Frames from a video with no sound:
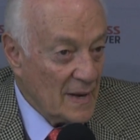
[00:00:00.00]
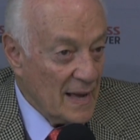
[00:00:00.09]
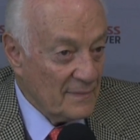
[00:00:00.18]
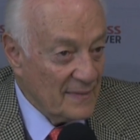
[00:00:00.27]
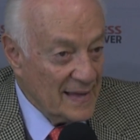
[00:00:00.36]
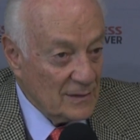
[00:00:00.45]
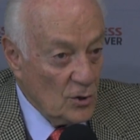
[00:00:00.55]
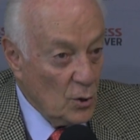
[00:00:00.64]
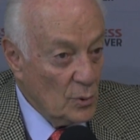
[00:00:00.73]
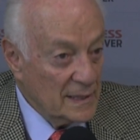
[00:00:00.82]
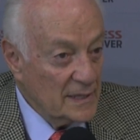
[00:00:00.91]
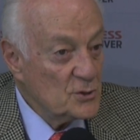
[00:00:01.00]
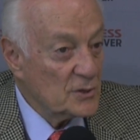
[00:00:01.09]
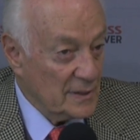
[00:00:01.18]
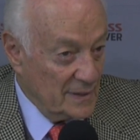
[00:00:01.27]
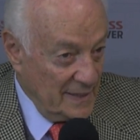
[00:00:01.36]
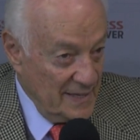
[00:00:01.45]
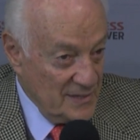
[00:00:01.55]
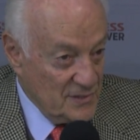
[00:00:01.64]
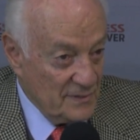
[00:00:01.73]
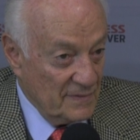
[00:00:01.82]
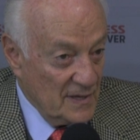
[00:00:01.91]
And that coalition in the
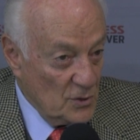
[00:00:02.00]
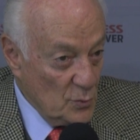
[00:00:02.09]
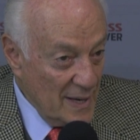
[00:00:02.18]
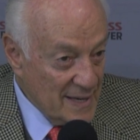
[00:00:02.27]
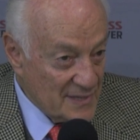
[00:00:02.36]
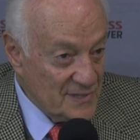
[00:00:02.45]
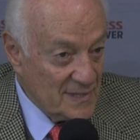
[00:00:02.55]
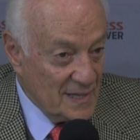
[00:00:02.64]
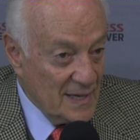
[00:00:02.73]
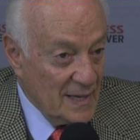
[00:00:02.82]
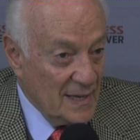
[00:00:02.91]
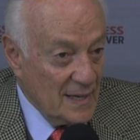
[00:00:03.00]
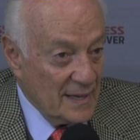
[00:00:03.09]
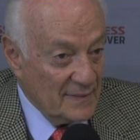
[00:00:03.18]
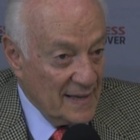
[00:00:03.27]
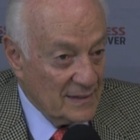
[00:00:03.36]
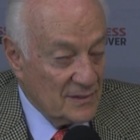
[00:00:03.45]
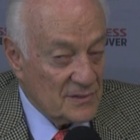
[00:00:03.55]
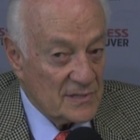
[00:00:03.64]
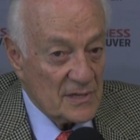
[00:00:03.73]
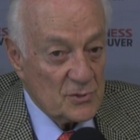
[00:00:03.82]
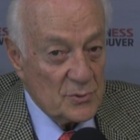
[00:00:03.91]
case of the U.S. and that
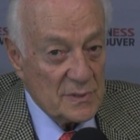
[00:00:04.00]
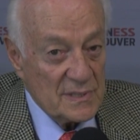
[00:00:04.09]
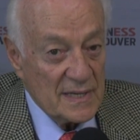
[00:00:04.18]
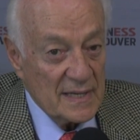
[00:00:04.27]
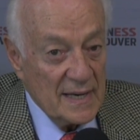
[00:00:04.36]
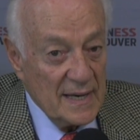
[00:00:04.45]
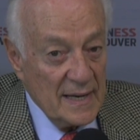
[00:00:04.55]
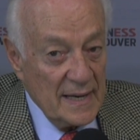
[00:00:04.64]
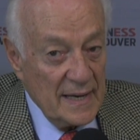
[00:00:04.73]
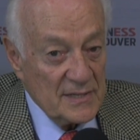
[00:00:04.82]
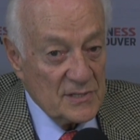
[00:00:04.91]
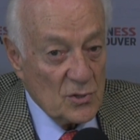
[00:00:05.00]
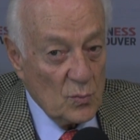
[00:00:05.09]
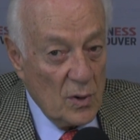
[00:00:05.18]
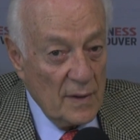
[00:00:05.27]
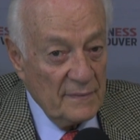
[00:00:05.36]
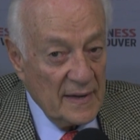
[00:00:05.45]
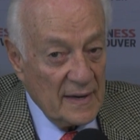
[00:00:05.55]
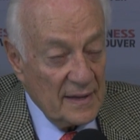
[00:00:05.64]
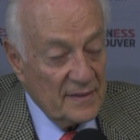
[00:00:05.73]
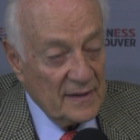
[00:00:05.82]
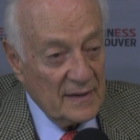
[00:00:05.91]
constituency is the one that
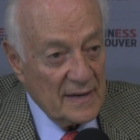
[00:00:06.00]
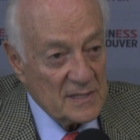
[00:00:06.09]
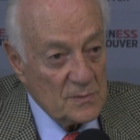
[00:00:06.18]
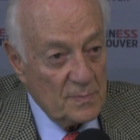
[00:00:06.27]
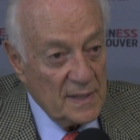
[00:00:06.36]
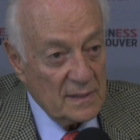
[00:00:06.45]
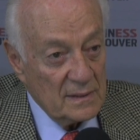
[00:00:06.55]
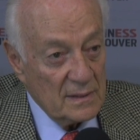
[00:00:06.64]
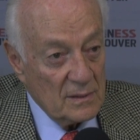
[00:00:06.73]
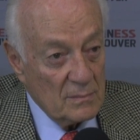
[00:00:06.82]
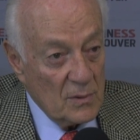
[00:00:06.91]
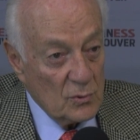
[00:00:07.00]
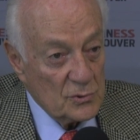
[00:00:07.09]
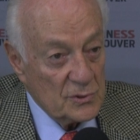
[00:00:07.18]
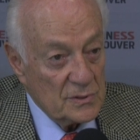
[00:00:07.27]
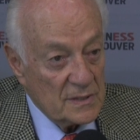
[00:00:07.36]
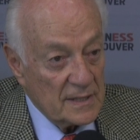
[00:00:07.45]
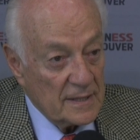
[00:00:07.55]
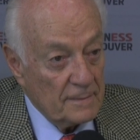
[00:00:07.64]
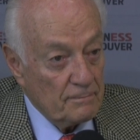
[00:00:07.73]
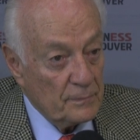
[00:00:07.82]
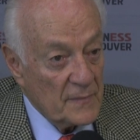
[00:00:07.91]
I think has been the most
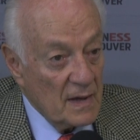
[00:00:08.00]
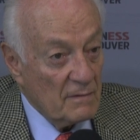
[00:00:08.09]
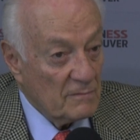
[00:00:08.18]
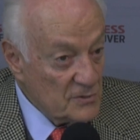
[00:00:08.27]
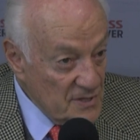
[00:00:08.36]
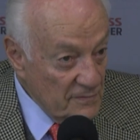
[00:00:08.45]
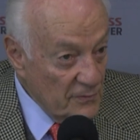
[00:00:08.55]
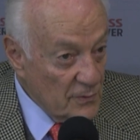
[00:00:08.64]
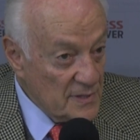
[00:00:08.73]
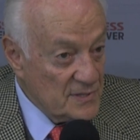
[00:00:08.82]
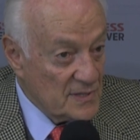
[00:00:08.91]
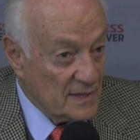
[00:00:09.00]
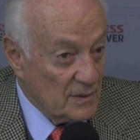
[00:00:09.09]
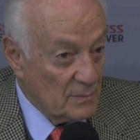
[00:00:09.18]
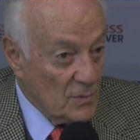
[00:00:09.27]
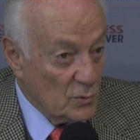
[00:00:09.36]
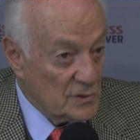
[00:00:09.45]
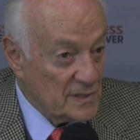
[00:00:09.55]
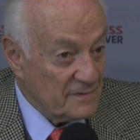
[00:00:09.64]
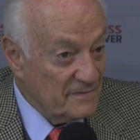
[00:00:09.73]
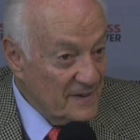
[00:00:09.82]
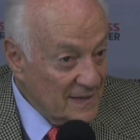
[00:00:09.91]
vociferous and the most
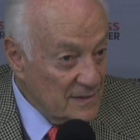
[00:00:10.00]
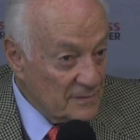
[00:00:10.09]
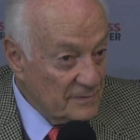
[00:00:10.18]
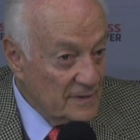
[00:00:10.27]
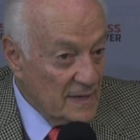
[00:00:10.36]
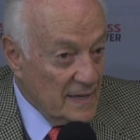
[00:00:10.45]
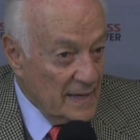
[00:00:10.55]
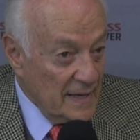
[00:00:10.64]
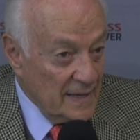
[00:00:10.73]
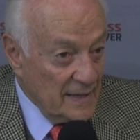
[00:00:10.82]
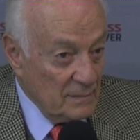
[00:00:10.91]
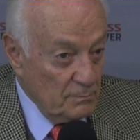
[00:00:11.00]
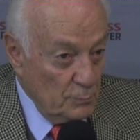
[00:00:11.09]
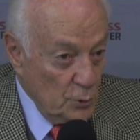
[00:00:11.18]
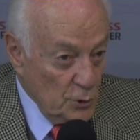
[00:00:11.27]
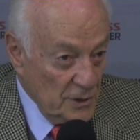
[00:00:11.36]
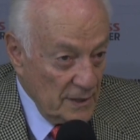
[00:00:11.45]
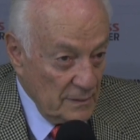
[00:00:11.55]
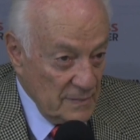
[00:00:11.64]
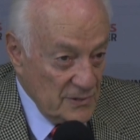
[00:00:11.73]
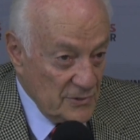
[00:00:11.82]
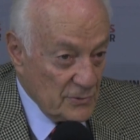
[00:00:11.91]
effective in pushing
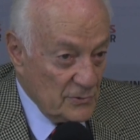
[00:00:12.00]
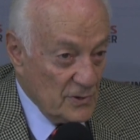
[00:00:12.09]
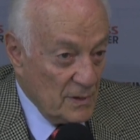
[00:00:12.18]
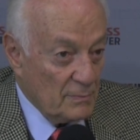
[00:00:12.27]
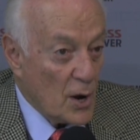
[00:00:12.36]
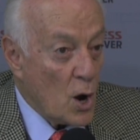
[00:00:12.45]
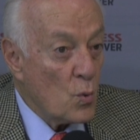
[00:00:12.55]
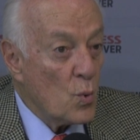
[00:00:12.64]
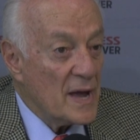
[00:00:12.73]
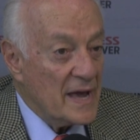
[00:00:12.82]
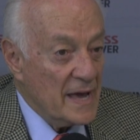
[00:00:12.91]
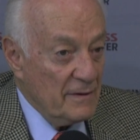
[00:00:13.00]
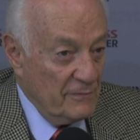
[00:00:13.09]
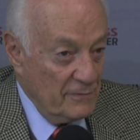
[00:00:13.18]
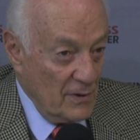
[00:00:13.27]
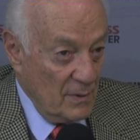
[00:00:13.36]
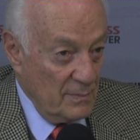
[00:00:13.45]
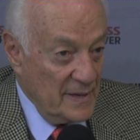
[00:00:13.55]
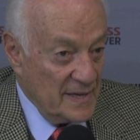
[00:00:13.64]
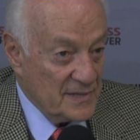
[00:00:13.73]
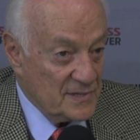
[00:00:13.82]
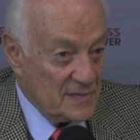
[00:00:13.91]
Mr. Trump away from
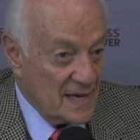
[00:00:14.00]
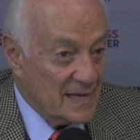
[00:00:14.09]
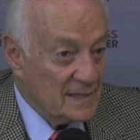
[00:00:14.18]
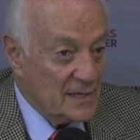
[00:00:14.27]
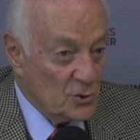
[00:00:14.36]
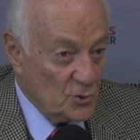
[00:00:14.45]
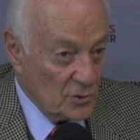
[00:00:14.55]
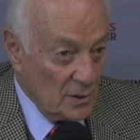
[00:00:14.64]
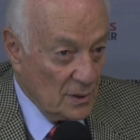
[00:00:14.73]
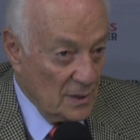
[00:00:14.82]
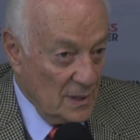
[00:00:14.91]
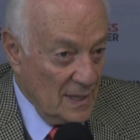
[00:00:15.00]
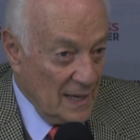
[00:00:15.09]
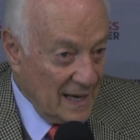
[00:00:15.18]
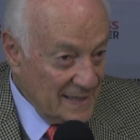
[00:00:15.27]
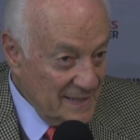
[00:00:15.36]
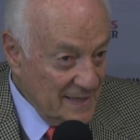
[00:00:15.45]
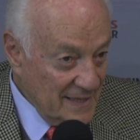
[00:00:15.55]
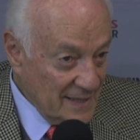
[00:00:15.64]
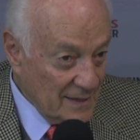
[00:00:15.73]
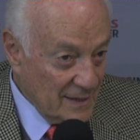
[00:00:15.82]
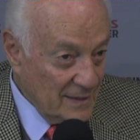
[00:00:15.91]
his initial
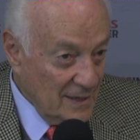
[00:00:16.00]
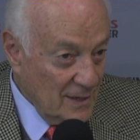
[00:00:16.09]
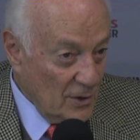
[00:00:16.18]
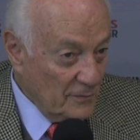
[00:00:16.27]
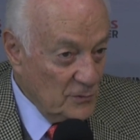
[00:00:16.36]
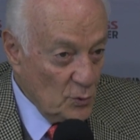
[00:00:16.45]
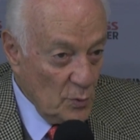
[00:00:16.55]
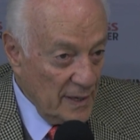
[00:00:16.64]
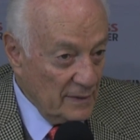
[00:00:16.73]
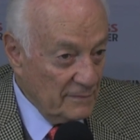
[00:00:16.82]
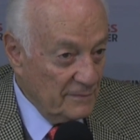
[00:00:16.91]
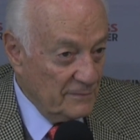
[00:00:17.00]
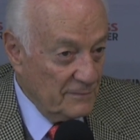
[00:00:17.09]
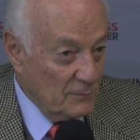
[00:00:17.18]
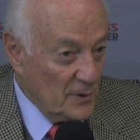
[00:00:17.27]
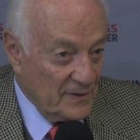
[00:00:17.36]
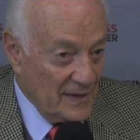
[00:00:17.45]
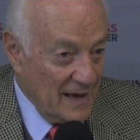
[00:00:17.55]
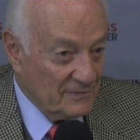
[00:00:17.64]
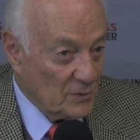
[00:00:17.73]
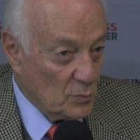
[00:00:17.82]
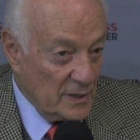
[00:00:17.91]
idea of doing with
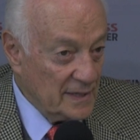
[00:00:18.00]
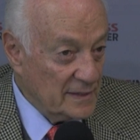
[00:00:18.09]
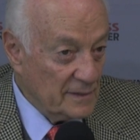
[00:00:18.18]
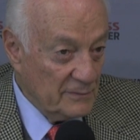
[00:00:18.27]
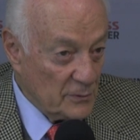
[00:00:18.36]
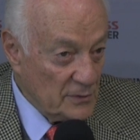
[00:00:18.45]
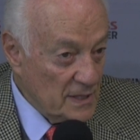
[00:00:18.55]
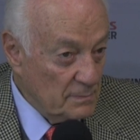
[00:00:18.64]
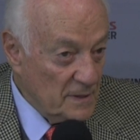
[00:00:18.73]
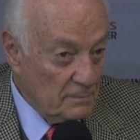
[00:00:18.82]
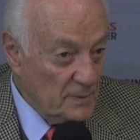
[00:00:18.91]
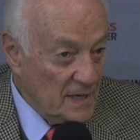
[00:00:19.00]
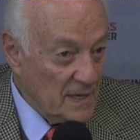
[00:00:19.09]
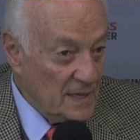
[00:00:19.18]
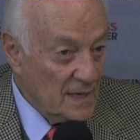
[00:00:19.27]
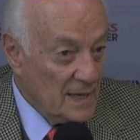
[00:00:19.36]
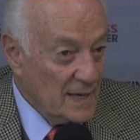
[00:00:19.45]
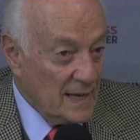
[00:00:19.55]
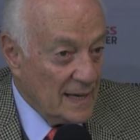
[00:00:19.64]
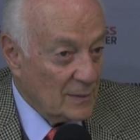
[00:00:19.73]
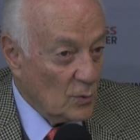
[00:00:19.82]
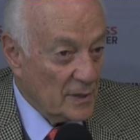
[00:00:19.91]
NAFTA what he did for TPP
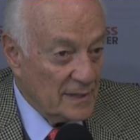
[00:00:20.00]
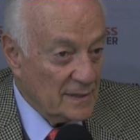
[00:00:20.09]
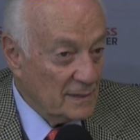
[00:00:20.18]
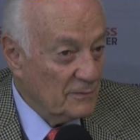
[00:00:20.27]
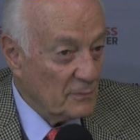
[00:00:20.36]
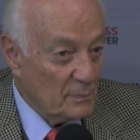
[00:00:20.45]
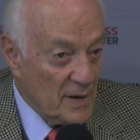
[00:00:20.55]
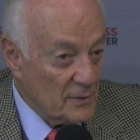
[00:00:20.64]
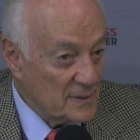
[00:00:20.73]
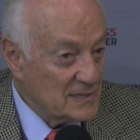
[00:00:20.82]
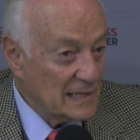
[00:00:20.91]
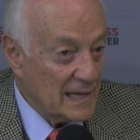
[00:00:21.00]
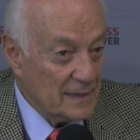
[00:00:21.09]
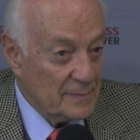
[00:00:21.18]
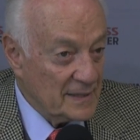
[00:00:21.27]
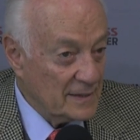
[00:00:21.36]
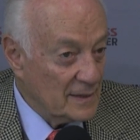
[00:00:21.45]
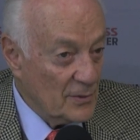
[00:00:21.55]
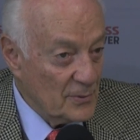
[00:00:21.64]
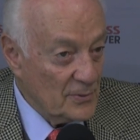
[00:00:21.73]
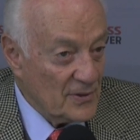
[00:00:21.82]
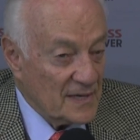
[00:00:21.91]
and what he did for Paris climate and
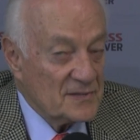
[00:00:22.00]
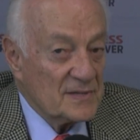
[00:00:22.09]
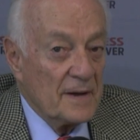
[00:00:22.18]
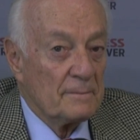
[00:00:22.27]
other things.